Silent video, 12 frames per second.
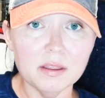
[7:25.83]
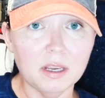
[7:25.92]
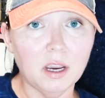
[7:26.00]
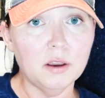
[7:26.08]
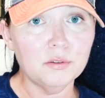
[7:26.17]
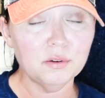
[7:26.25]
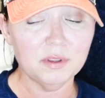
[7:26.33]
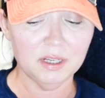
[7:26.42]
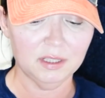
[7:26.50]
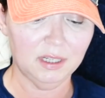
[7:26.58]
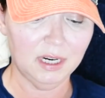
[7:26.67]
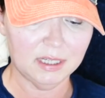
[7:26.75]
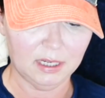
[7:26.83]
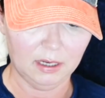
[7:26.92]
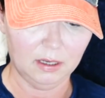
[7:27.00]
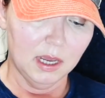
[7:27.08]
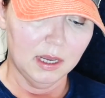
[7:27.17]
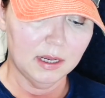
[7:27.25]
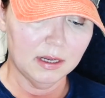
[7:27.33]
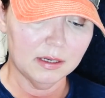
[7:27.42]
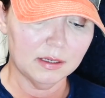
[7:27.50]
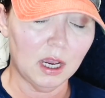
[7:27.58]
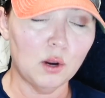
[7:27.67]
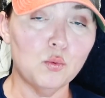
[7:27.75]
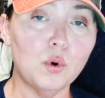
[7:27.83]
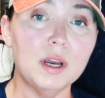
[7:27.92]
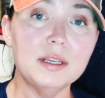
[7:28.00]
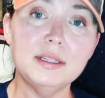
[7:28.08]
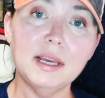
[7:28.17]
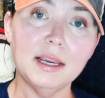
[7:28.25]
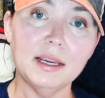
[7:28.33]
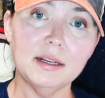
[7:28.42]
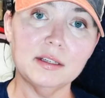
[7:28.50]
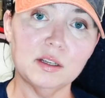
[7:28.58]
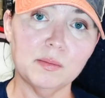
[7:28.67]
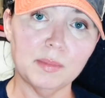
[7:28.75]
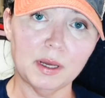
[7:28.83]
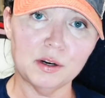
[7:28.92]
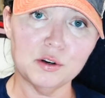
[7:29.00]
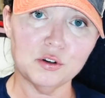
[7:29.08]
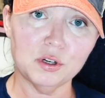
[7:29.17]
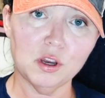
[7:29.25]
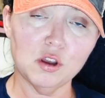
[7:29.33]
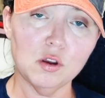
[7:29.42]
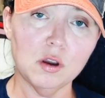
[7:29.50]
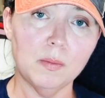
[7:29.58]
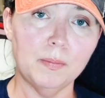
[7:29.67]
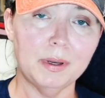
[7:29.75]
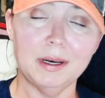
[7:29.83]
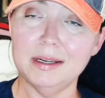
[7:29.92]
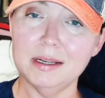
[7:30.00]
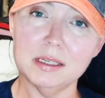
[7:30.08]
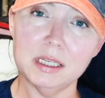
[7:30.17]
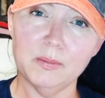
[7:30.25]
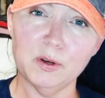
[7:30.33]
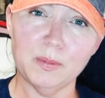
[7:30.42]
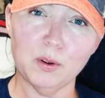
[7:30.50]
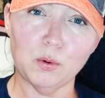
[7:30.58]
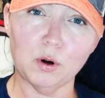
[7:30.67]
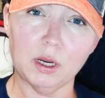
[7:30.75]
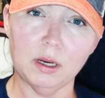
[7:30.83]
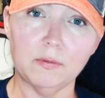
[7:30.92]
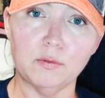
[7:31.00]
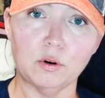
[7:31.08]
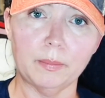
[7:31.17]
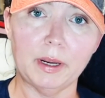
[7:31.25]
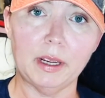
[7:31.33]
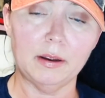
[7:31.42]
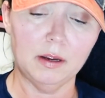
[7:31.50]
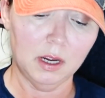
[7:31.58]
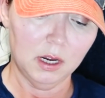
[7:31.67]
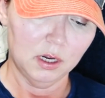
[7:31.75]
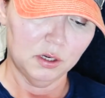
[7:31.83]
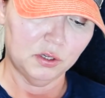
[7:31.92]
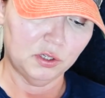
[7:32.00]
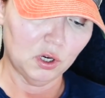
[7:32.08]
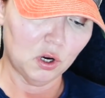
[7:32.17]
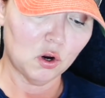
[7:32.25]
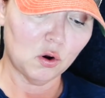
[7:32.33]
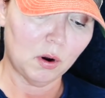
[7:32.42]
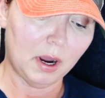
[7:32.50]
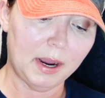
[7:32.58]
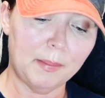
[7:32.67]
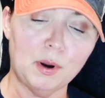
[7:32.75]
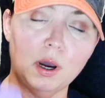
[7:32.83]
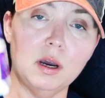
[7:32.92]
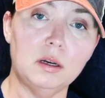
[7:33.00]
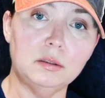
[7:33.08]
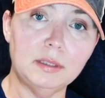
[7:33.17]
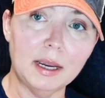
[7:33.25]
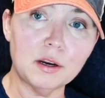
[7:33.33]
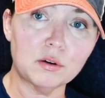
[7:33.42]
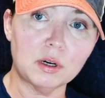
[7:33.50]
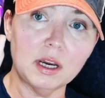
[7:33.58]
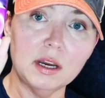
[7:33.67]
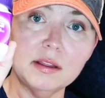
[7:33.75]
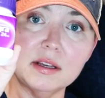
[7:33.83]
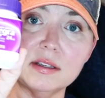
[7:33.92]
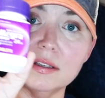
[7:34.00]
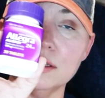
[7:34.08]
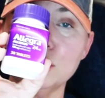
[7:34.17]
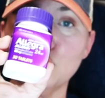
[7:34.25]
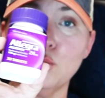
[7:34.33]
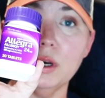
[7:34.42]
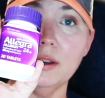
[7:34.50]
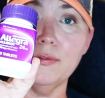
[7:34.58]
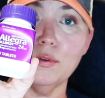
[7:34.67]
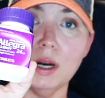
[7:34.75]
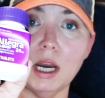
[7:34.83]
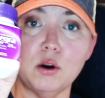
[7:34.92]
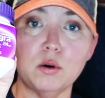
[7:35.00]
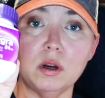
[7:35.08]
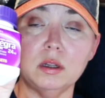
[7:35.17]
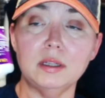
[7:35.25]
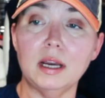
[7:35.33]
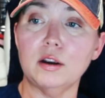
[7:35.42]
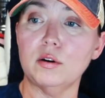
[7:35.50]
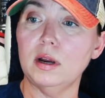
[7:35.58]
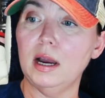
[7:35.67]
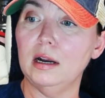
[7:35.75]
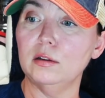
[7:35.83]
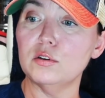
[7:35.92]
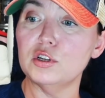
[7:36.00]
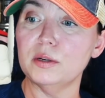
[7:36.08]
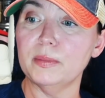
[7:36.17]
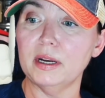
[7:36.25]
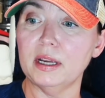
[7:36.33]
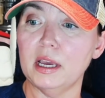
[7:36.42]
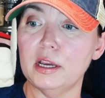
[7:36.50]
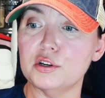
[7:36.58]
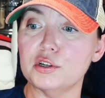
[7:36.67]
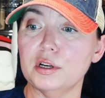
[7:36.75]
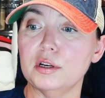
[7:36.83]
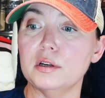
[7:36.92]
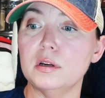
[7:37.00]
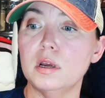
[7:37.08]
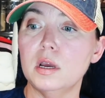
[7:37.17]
the other thing that I did is I was taking some Benadryl, but it didn't seem to be working for me. So I bought Allegra. This is a 24-hour Allegra allergy medication,